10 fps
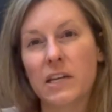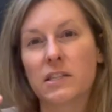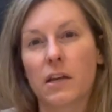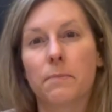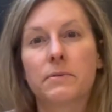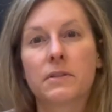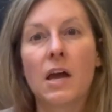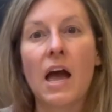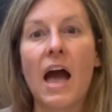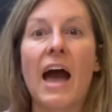tips
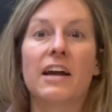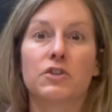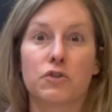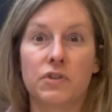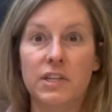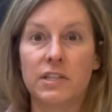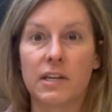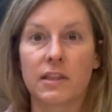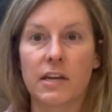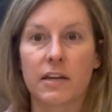as you're
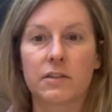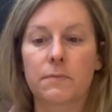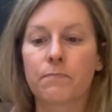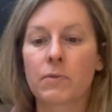seasoning things.